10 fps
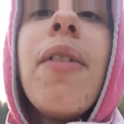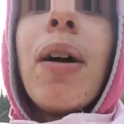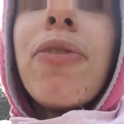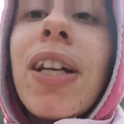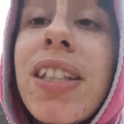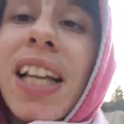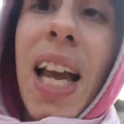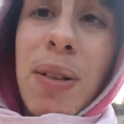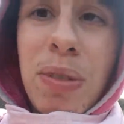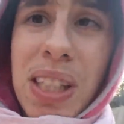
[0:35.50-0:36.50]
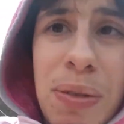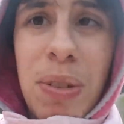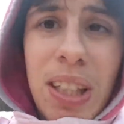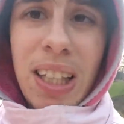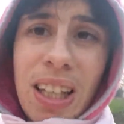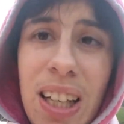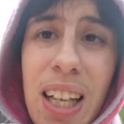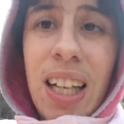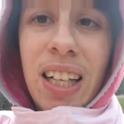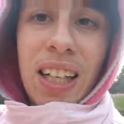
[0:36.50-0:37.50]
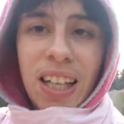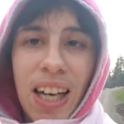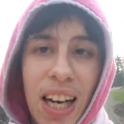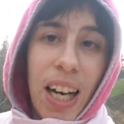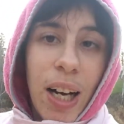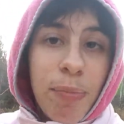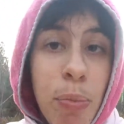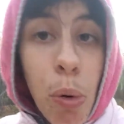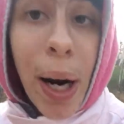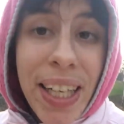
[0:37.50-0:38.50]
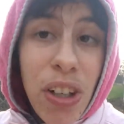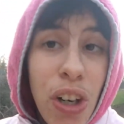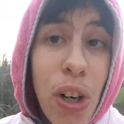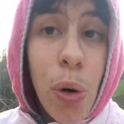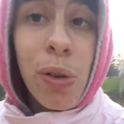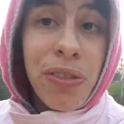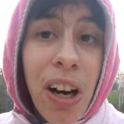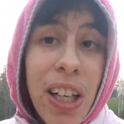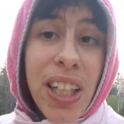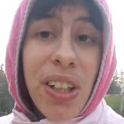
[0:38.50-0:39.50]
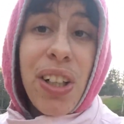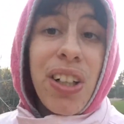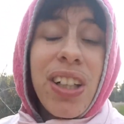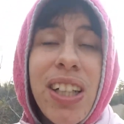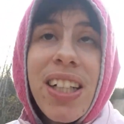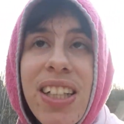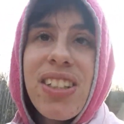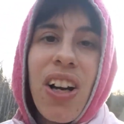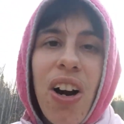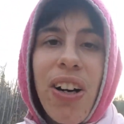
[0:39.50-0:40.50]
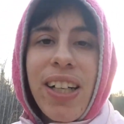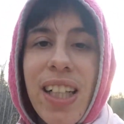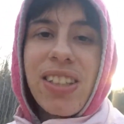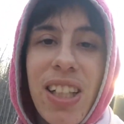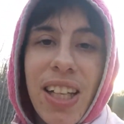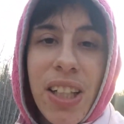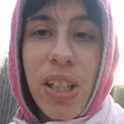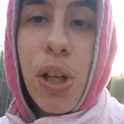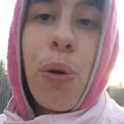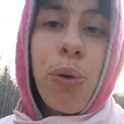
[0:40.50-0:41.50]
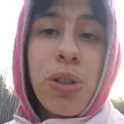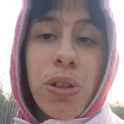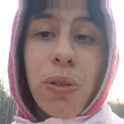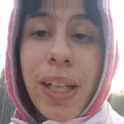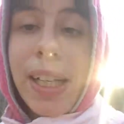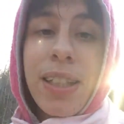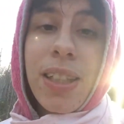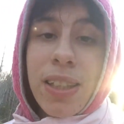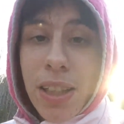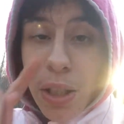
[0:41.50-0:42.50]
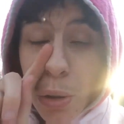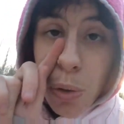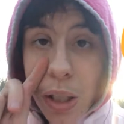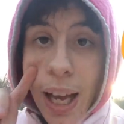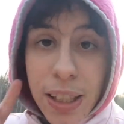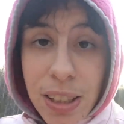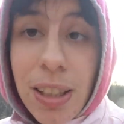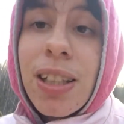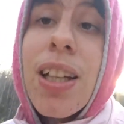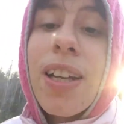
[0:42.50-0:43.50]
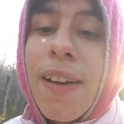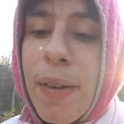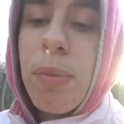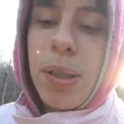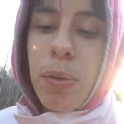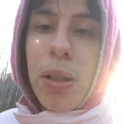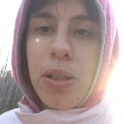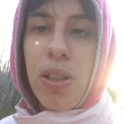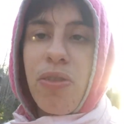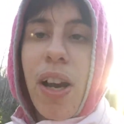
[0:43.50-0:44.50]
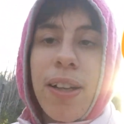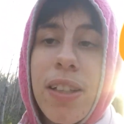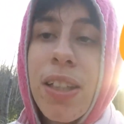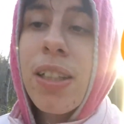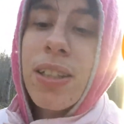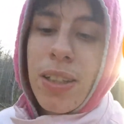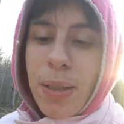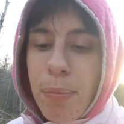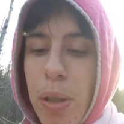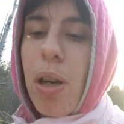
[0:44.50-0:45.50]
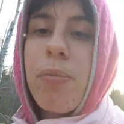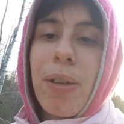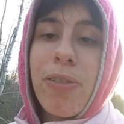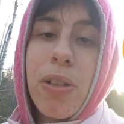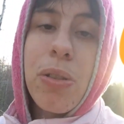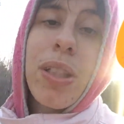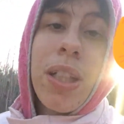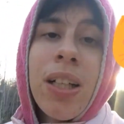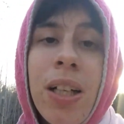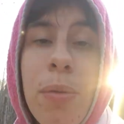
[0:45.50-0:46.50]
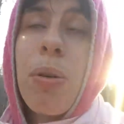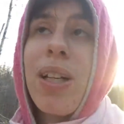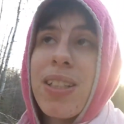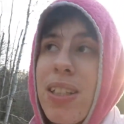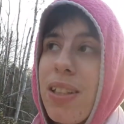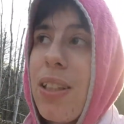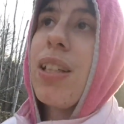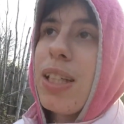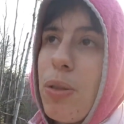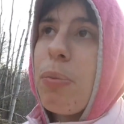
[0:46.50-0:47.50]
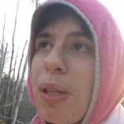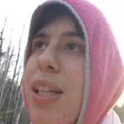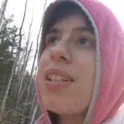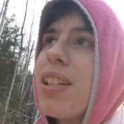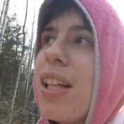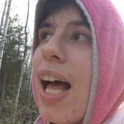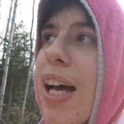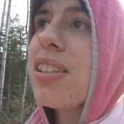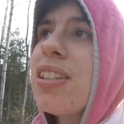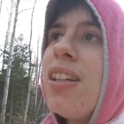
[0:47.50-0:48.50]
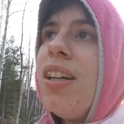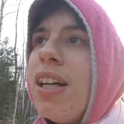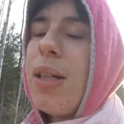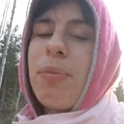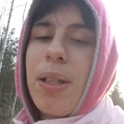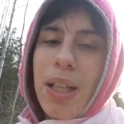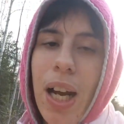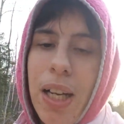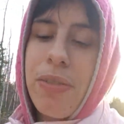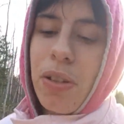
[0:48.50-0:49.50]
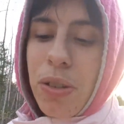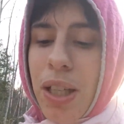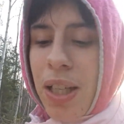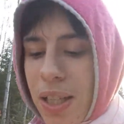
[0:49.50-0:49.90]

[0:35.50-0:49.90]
if my face cam seems a little uh, brighter or foggier, sorry, that's like the new screen, the new glass that my brother's friend put on my phone. Price the, he replaced the glass of my iPhone